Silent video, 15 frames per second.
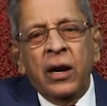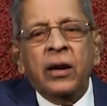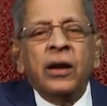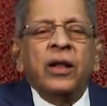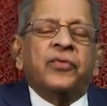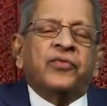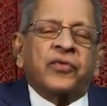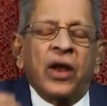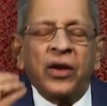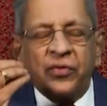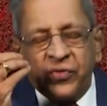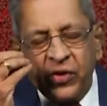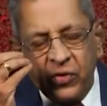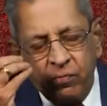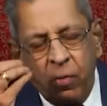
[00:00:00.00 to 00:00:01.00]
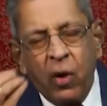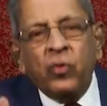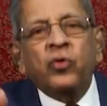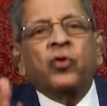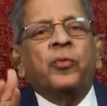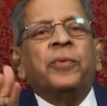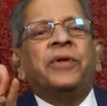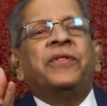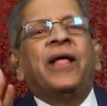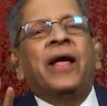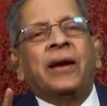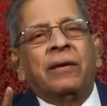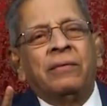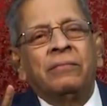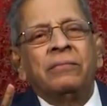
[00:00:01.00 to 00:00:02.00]
Distance is bound to be
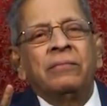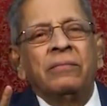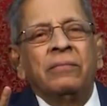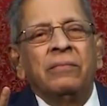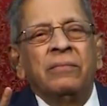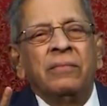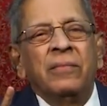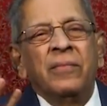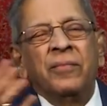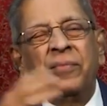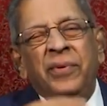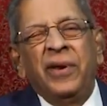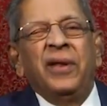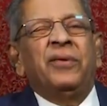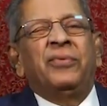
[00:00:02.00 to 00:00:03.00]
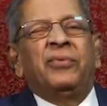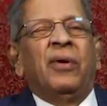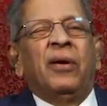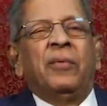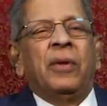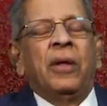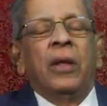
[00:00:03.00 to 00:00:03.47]
there. Please, Swami.